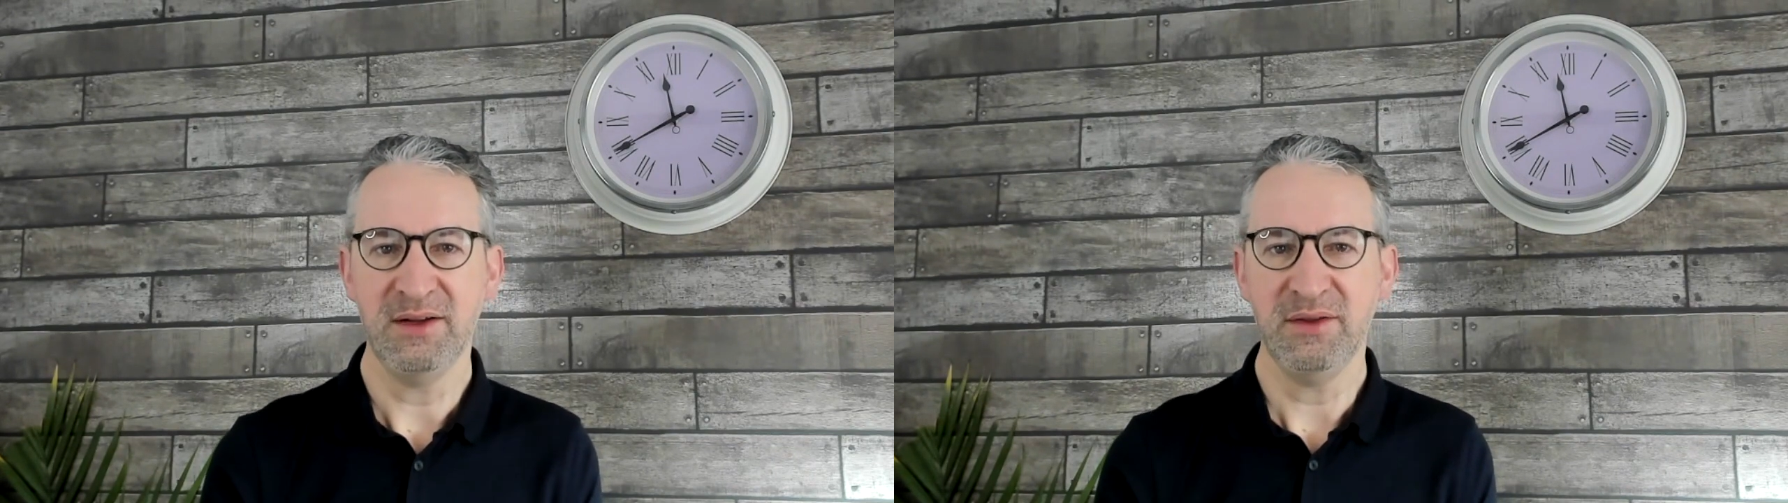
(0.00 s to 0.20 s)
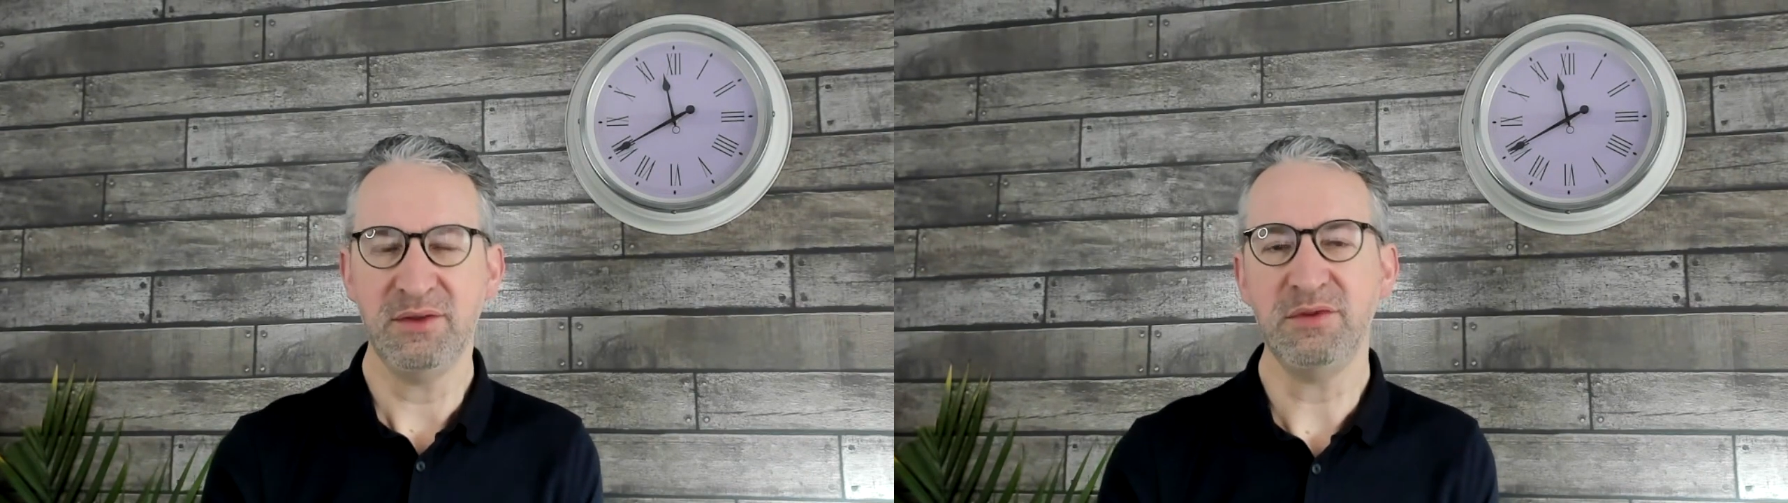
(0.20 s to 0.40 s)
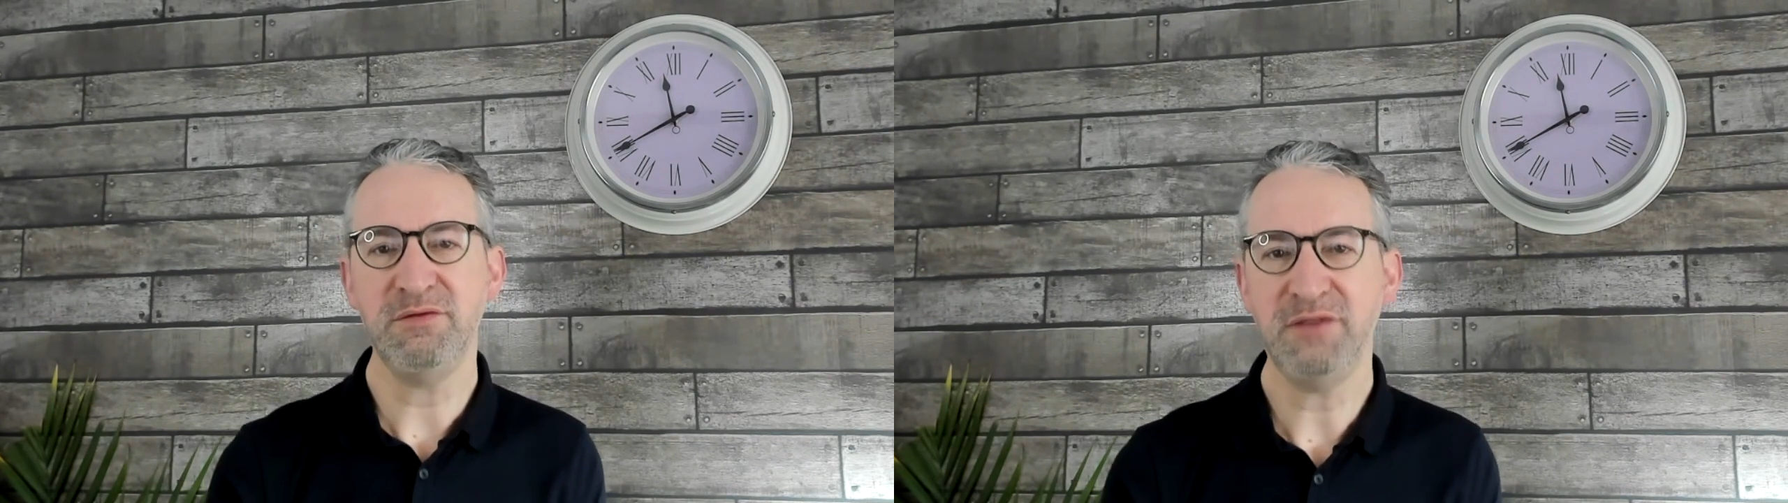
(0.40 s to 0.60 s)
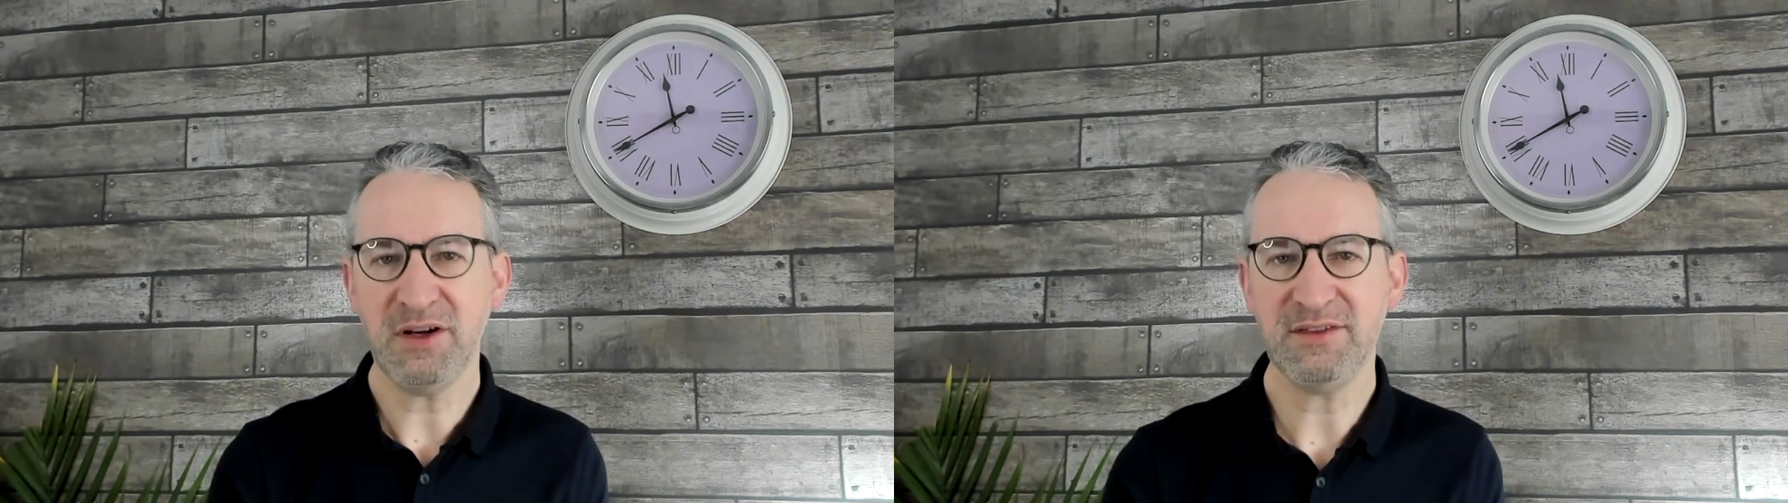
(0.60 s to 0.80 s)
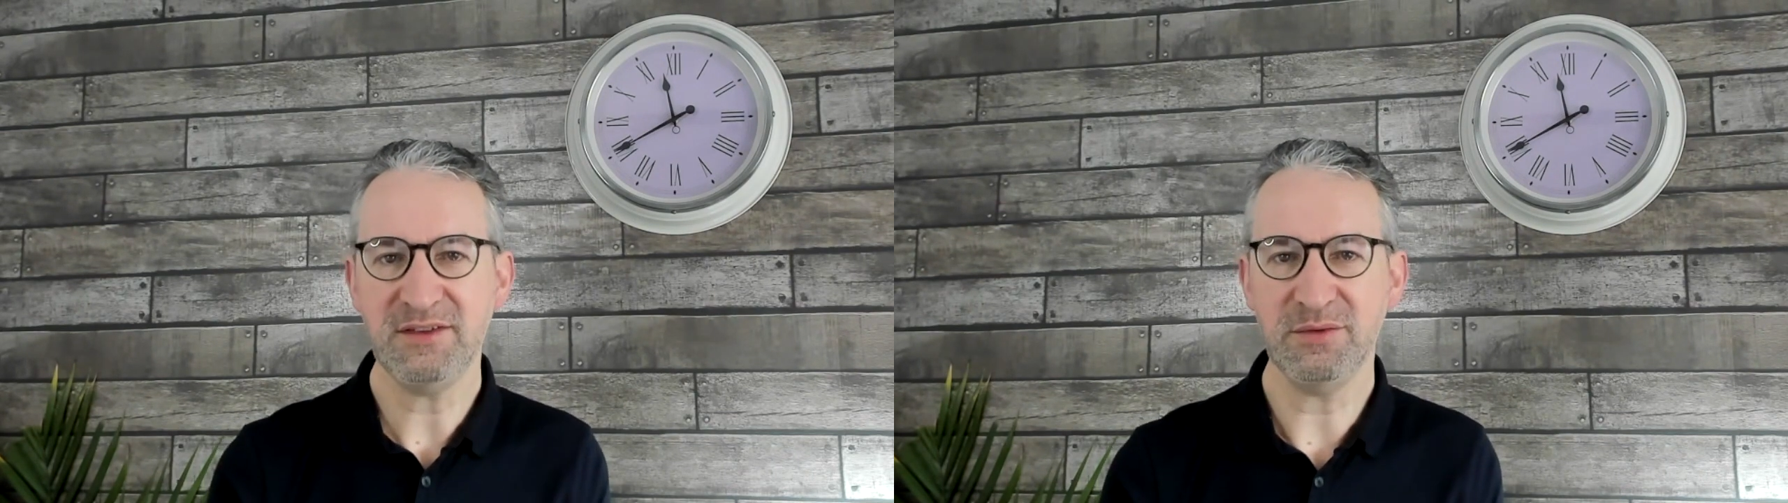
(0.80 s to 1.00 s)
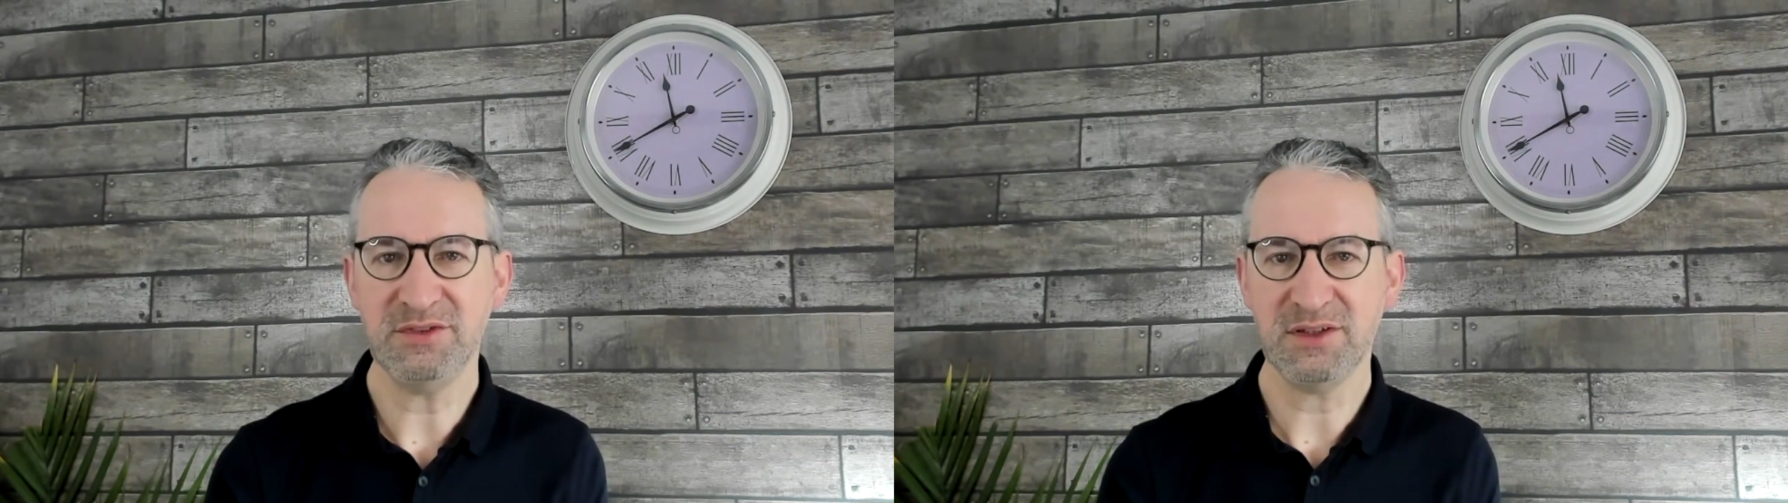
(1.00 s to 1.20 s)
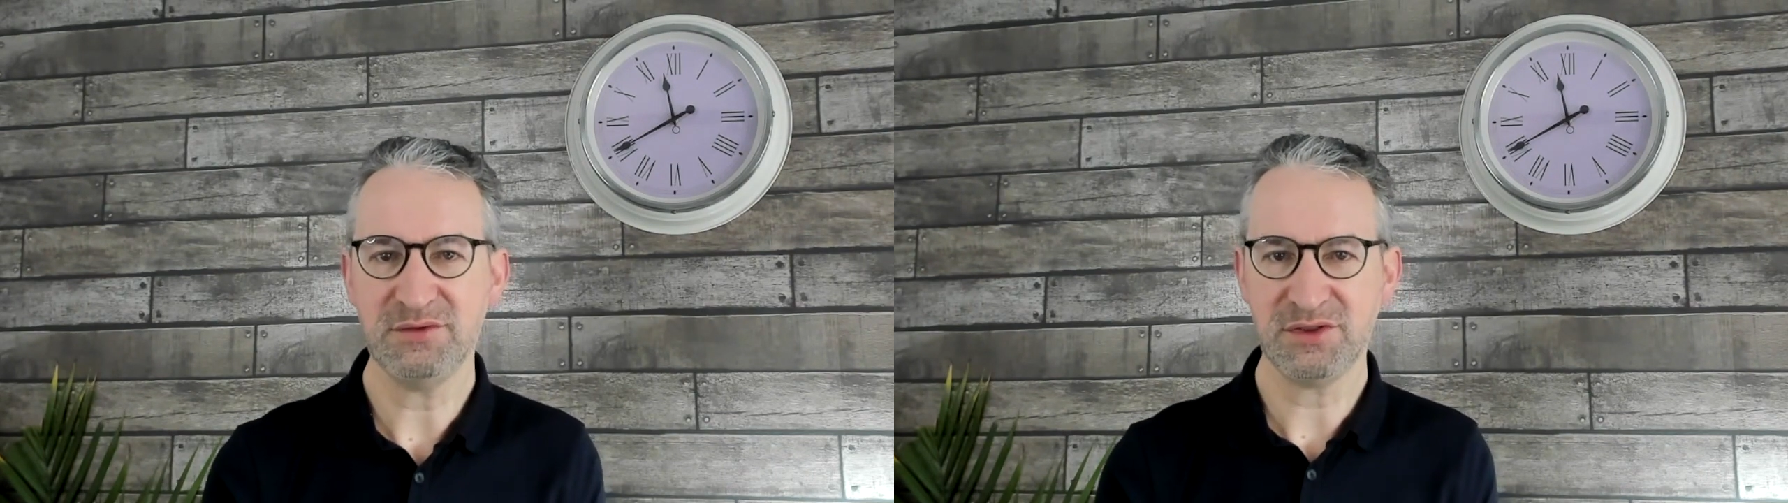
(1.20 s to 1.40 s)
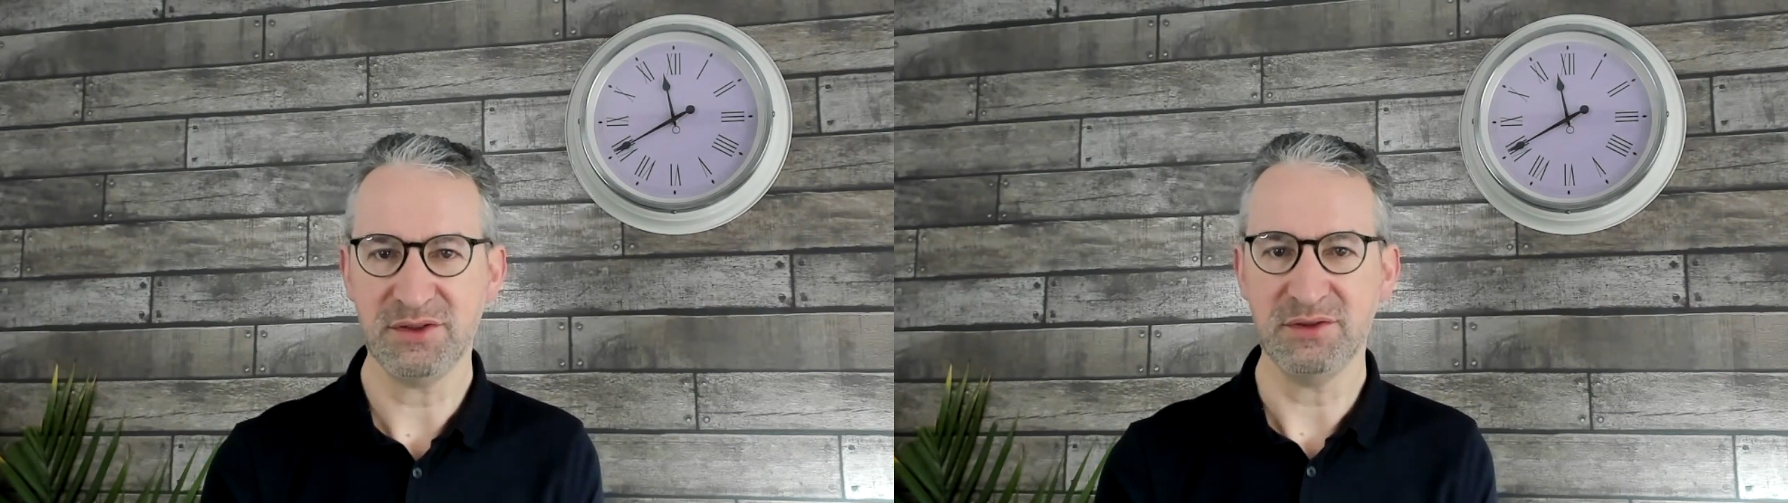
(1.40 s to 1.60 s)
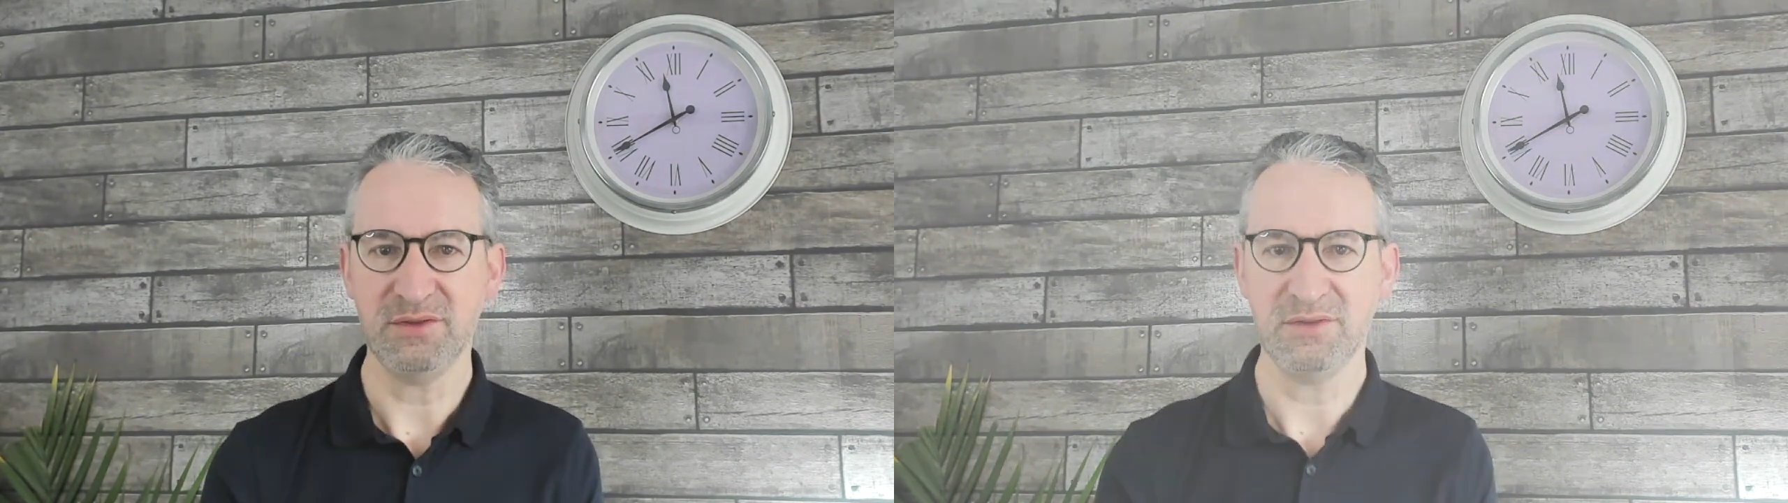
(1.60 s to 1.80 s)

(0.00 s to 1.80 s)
The reverse is also true.